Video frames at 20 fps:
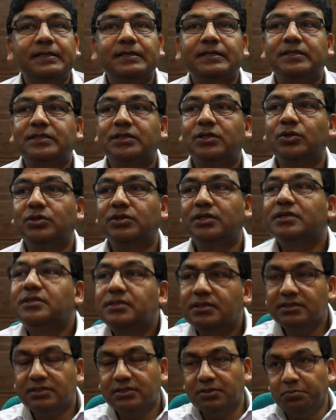So this
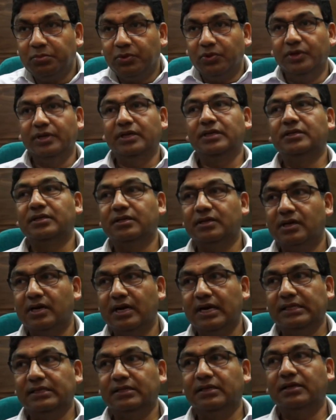is the point
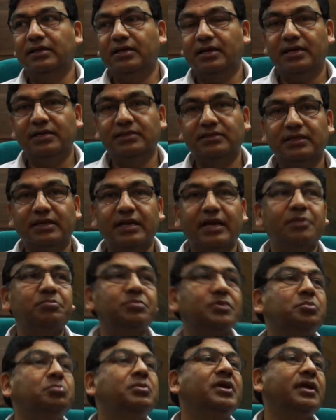I think has
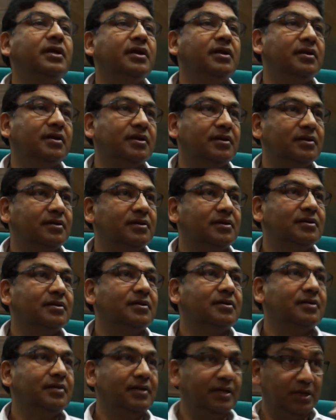kept me
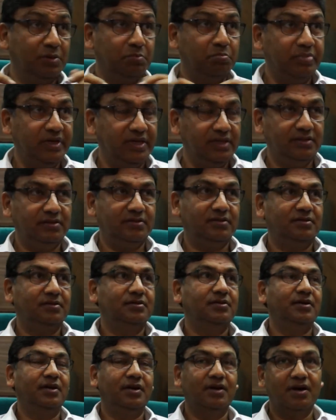in peace,
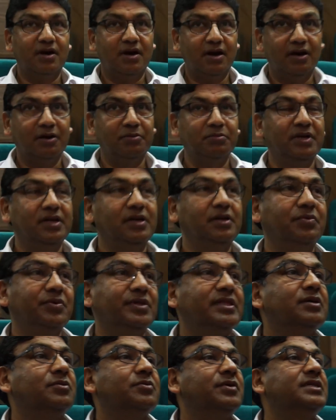in harmony
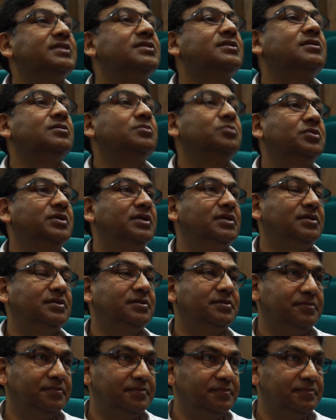with the Western world.